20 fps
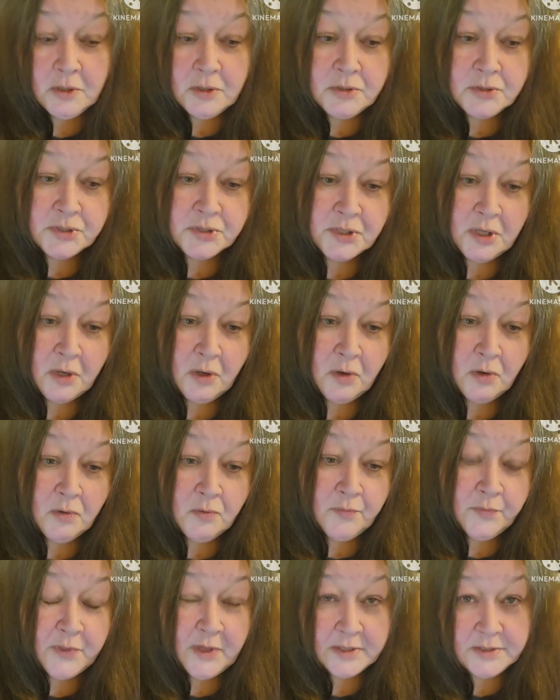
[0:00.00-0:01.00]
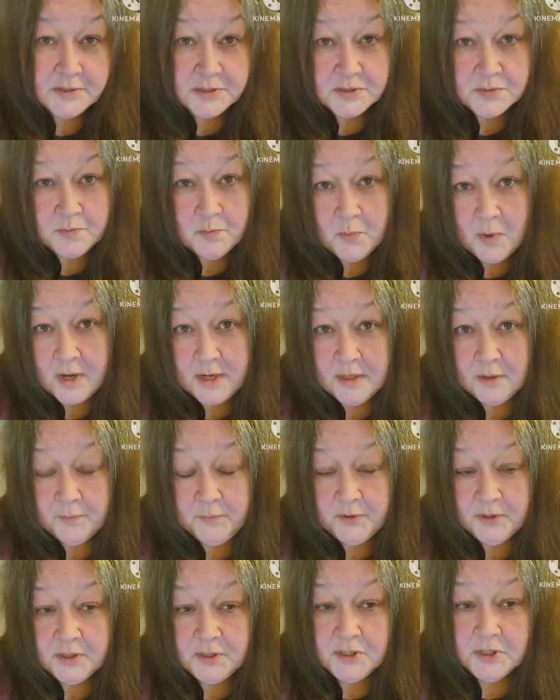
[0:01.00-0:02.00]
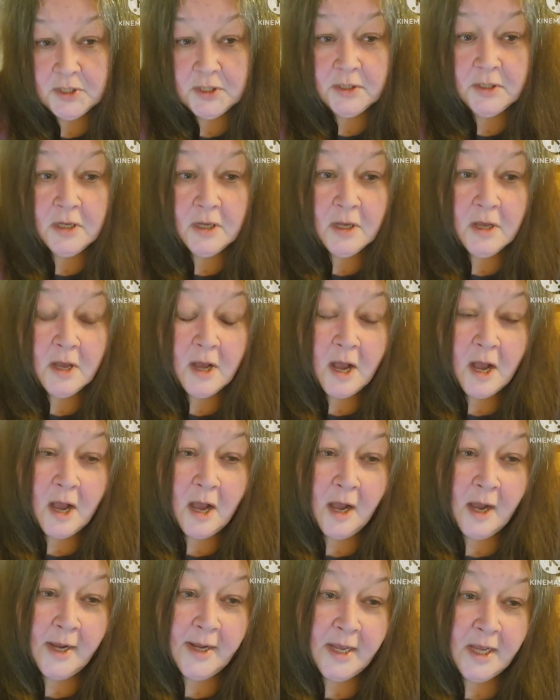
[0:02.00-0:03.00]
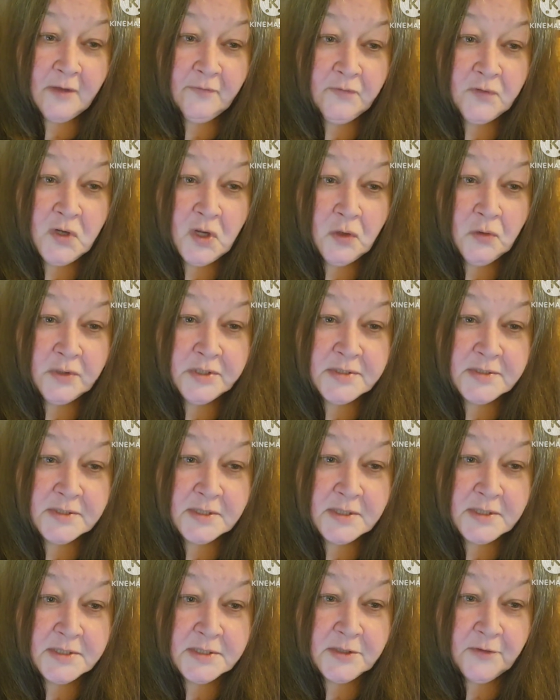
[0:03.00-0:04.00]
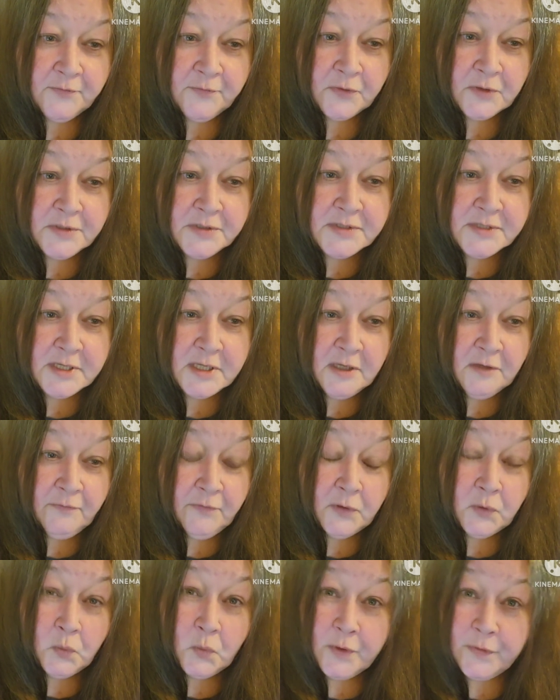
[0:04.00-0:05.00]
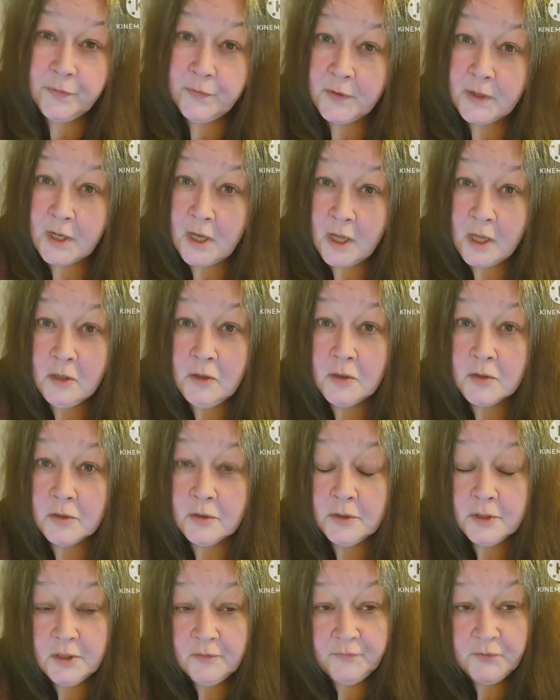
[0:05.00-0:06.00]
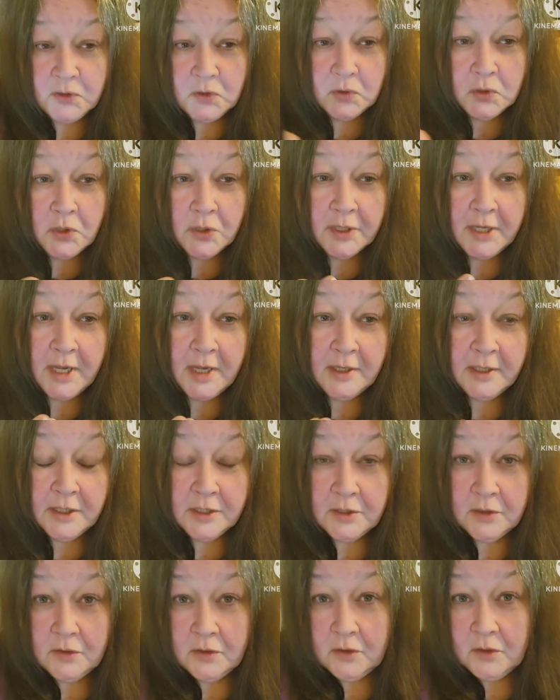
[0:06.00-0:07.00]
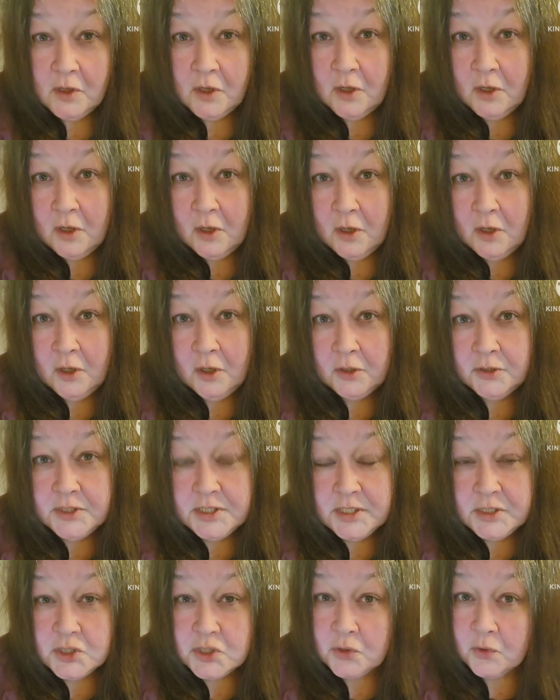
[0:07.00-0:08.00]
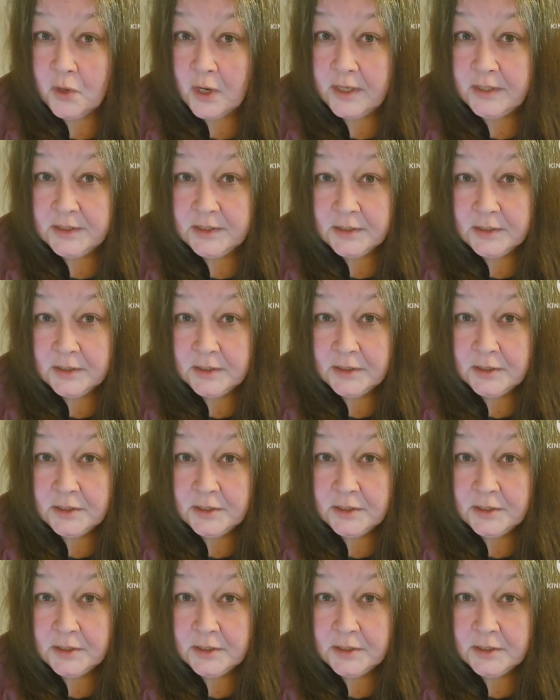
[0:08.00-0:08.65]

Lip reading: So that's my opinion. I have noticed a difference even with the color. If you look at a tincture I did in